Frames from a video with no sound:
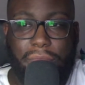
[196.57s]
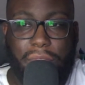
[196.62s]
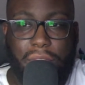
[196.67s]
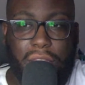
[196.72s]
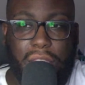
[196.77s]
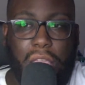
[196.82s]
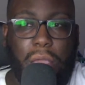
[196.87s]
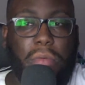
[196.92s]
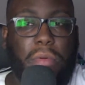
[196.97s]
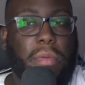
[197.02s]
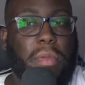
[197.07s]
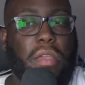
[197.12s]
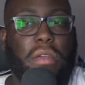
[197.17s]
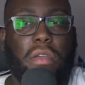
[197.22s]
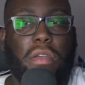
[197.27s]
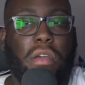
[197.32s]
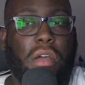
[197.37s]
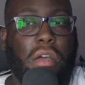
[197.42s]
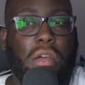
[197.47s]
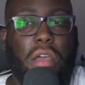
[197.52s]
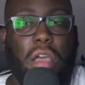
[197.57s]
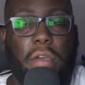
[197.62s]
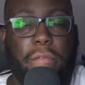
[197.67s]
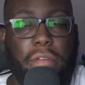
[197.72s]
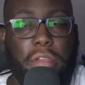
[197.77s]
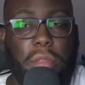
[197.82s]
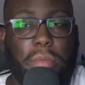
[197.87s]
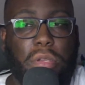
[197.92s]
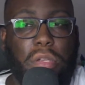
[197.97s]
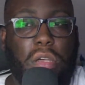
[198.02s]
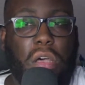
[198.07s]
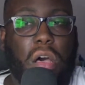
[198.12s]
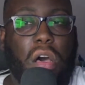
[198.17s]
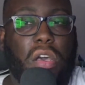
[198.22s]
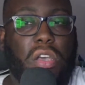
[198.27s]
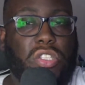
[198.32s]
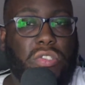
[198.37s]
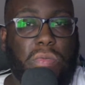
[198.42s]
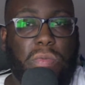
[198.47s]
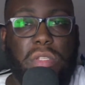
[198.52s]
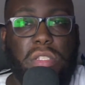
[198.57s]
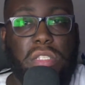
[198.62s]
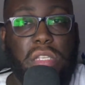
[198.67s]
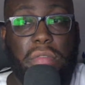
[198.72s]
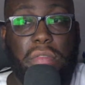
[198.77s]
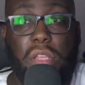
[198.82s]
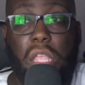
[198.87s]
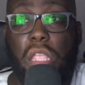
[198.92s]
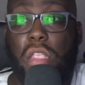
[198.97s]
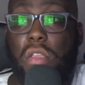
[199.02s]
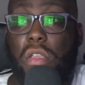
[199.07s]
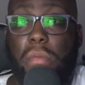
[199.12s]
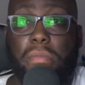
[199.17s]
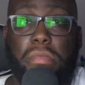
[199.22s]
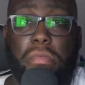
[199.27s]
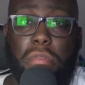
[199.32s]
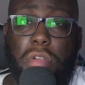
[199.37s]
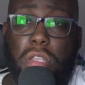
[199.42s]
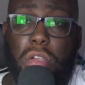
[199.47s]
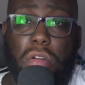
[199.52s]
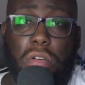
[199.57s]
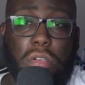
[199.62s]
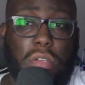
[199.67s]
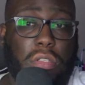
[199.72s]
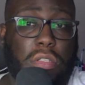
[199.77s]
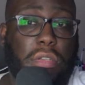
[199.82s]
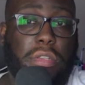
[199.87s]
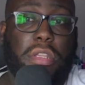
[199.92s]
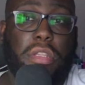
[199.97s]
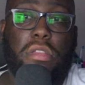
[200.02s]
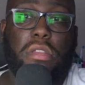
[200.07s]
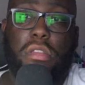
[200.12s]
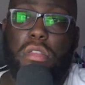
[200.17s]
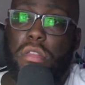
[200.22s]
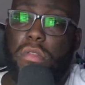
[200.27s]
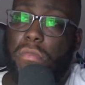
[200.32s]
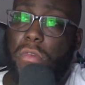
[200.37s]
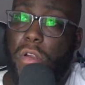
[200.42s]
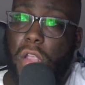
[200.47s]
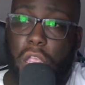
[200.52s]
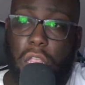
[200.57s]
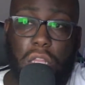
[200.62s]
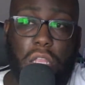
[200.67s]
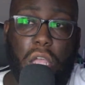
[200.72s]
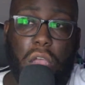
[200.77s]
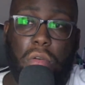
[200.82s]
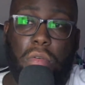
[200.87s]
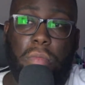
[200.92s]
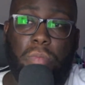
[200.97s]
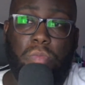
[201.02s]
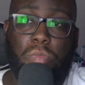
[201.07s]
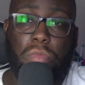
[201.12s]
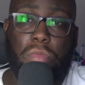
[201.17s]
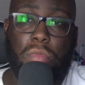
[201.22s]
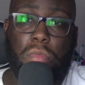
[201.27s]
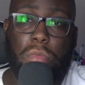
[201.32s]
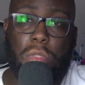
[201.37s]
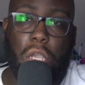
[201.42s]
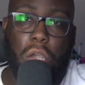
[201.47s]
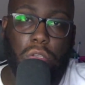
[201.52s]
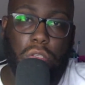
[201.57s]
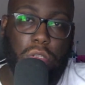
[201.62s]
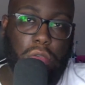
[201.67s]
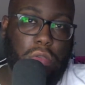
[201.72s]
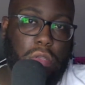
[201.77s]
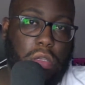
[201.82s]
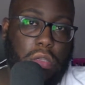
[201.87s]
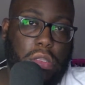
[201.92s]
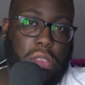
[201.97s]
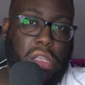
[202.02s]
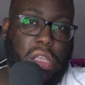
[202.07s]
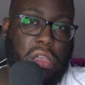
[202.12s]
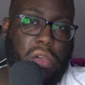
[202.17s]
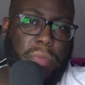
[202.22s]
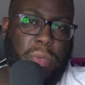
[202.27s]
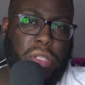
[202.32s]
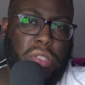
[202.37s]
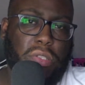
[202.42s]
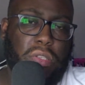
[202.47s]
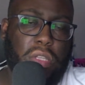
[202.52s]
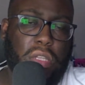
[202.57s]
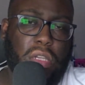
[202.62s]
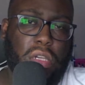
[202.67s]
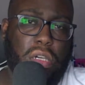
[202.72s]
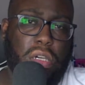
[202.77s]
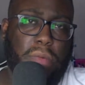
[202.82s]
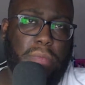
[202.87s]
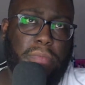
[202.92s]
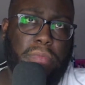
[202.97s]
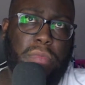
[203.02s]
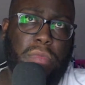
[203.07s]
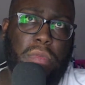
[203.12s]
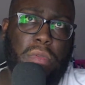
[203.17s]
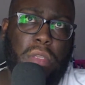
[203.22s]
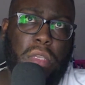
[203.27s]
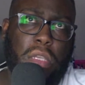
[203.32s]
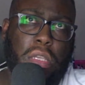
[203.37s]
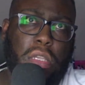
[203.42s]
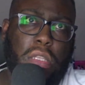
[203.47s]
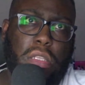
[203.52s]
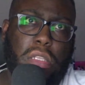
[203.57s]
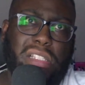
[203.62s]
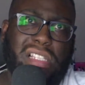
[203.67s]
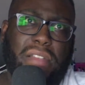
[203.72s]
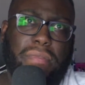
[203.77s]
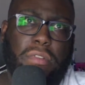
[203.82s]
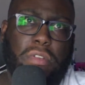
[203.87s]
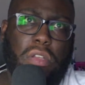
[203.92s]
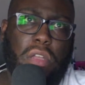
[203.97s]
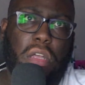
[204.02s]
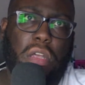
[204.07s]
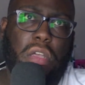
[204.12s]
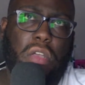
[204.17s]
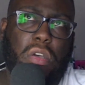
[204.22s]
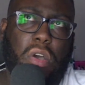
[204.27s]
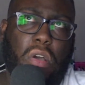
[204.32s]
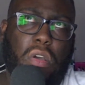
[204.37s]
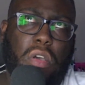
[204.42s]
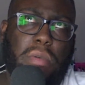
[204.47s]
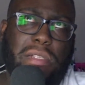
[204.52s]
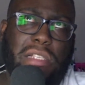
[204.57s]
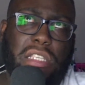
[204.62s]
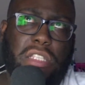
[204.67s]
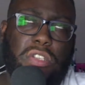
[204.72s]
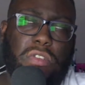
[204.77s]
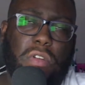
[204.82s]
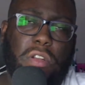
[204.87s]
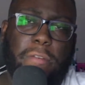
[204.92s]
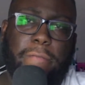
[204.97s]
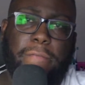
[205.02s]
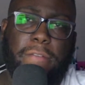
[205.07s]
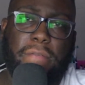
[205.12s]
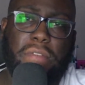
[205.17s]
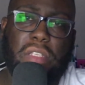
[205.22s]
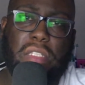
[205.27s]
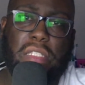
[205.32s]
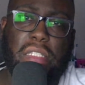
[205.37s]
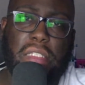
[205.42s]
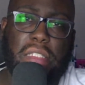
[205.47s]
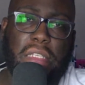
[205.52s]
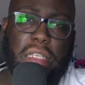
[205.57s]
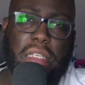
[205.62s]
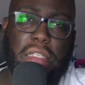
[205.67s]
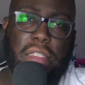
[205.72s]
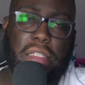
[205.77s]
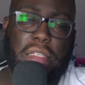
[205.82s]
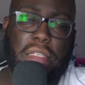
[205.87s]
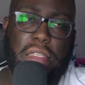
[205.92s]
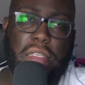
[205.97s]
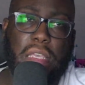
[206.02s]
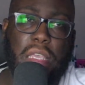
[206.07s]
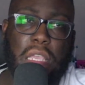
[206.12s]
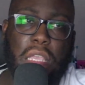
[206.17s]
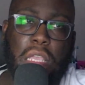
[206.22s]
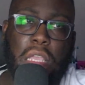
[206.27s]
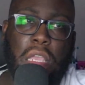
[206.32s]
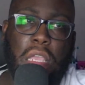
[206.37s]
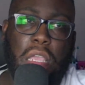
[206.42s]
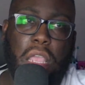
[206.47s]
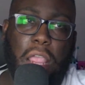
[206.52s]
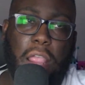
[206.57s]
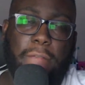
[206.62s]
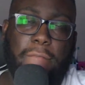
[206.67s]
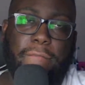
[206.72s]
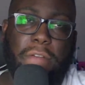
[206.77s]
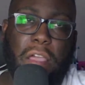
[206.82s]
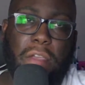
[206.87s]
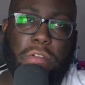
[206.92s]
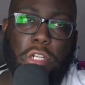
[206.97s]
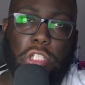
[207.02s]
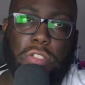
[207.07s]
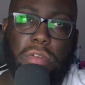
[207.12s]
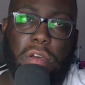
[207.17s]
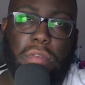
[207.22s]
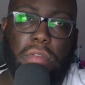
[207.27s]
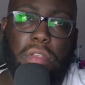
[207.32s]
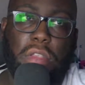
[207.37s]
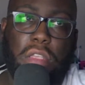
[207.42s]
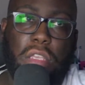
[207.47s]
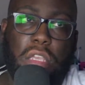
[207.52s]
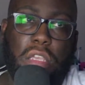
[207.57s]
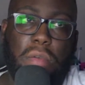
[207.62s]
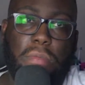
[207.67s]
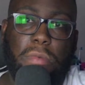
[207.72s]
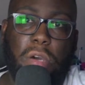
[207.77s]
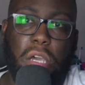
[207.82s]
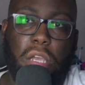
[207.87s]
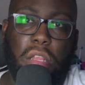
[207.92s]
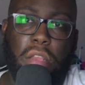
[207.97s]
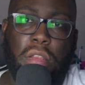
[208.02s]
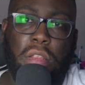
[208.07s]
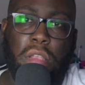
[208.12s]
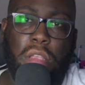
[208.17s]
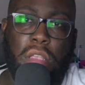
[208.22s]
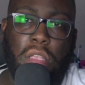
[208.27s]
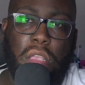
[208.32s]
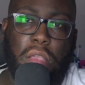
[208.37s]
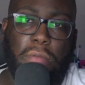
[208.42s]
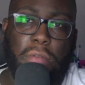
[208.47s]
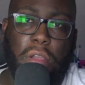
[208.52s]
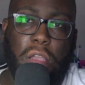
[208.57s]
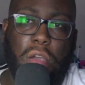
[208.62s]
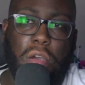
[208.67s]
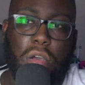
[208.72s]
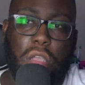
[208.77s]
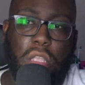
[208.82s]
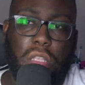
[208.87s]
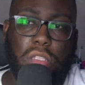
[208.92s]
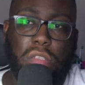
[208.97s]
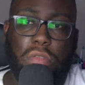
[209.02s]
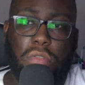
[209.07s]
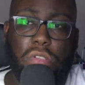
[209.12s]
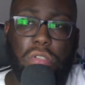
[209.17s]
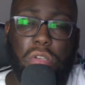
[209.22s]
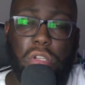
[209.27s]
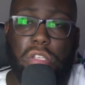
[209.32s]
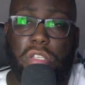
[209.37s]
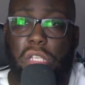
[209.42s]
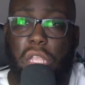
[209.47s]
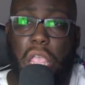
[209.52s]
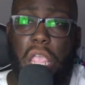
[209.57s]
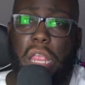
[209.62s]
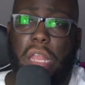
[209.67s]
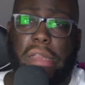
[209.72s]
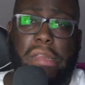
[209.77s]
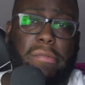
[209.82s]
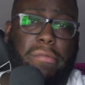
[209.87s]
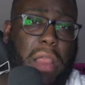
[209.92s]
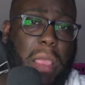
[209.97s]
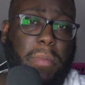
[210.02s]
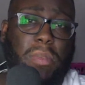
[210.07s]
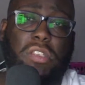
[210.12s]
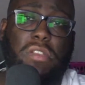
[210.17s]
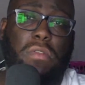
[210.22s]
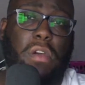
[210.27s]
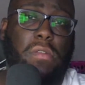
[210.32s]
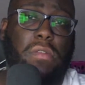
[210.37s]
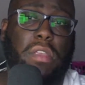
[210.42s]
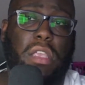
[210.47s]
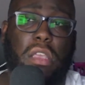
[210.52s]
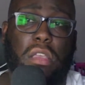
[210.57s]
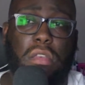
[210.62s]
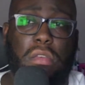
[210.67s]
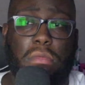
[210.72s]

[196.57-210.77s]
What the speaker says: It will be available August 27th, and you can pre-order it right now. Also, they come in the Zephyr comes in 256 gig and 512 gigabyte with internal storage, and the RAM is 12 gig.